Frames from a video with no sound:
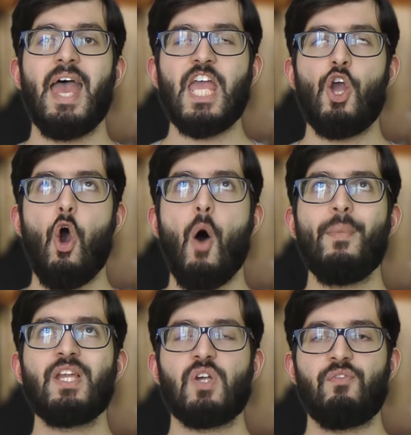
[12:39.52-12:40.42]
a
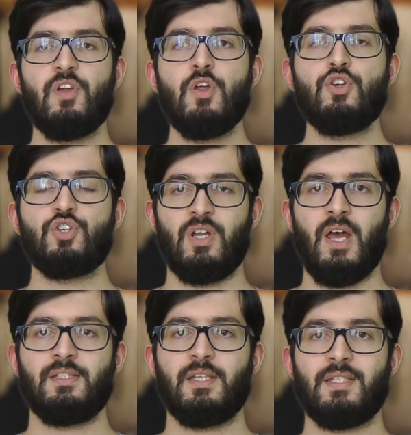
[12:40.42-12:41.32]
communist revolution
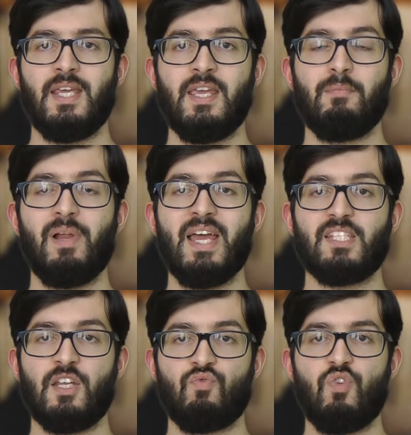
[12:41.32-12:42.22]
has taken
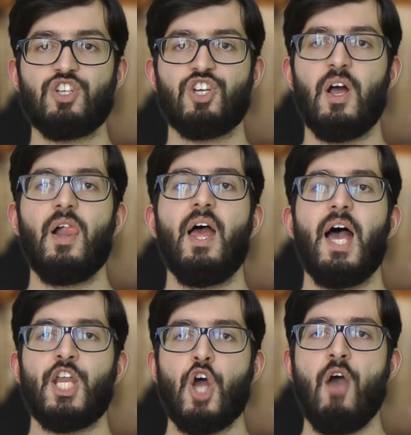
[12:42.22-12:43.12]
place in Russia
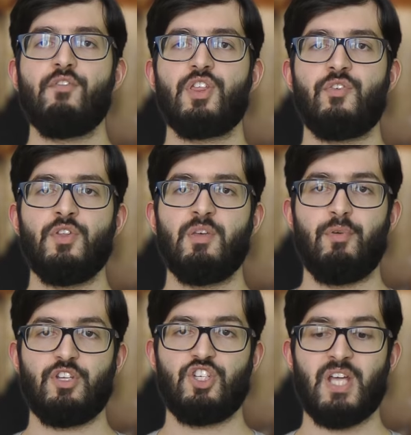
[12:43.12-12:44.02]
and overthrown the
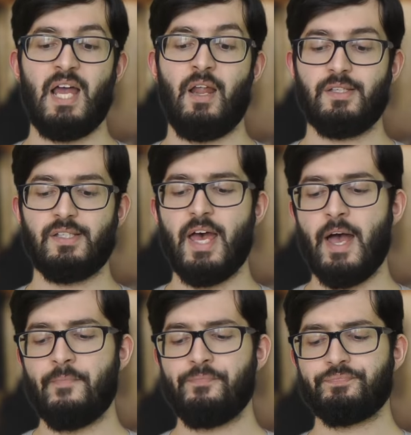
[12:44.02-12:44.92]
British allies there.